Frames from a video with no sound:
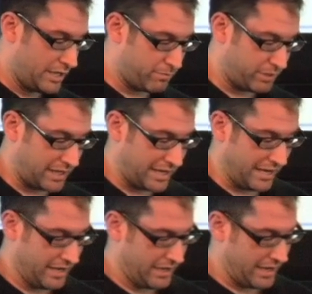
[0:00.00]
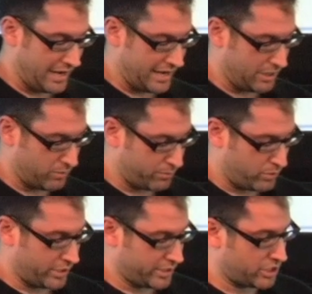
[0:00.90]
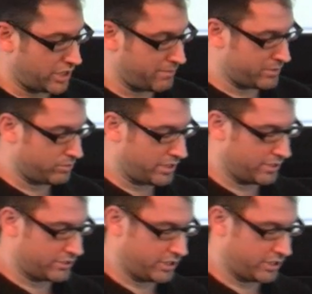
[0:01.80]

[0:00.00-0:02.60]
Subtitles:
in play at any one point in time as well.